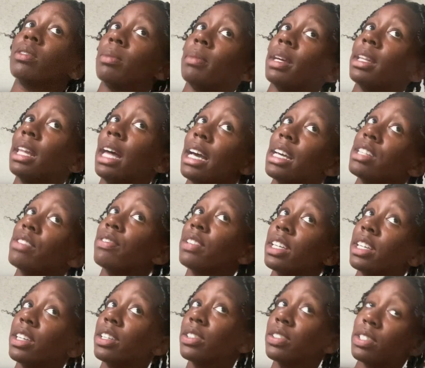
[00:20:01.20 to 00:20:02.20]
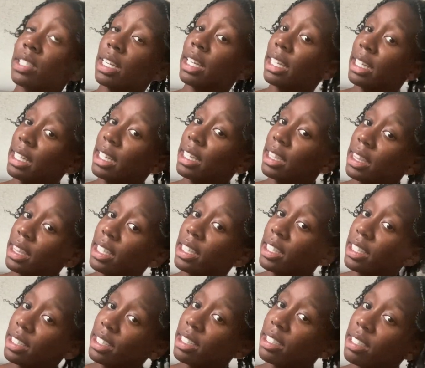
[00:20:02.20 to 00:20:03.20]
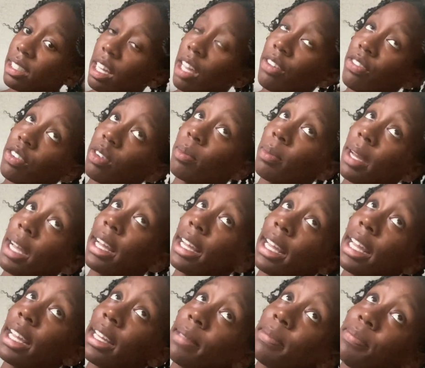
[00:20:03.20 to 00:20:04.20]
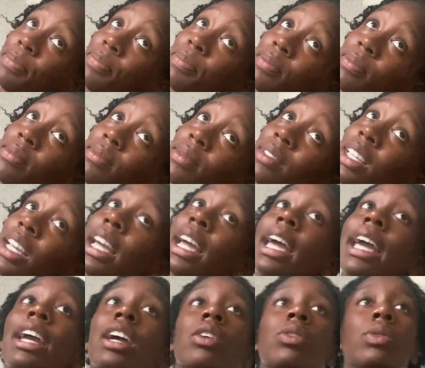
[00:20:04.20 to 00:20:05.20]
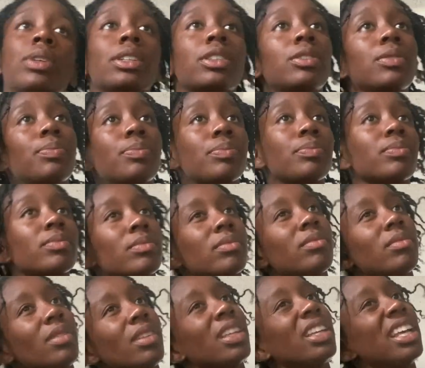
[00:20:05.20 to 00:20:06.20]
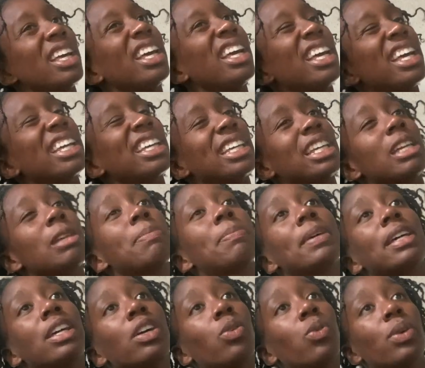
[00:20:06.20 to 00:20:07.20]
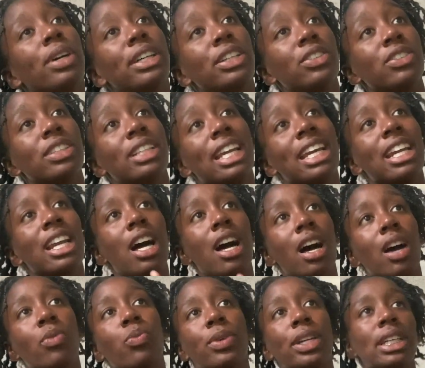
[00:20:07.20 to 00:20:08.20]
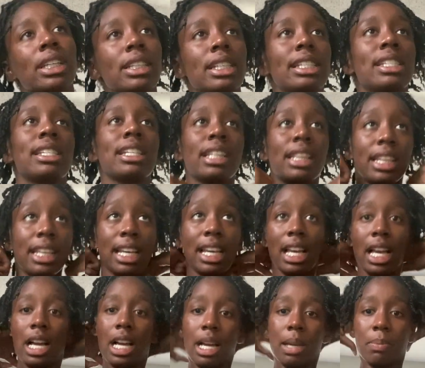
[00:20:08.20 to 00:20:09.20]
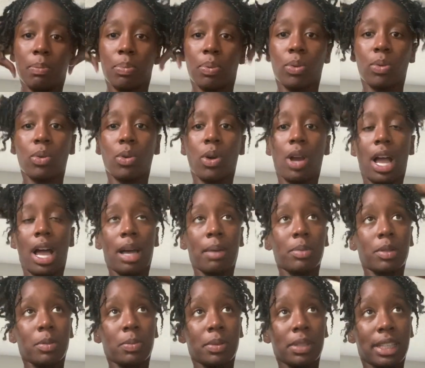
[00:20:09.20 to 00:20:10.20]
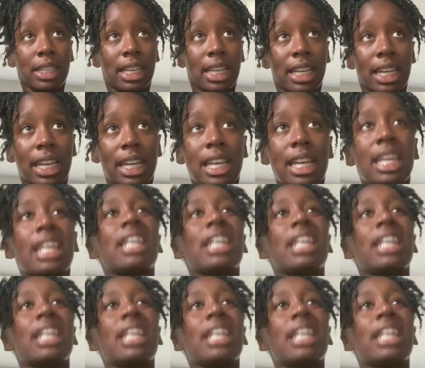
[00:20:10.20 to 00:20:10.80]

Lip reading: my last videos, and get the stuff for my hair oil. Keep it oiled. And realistically, I'm probably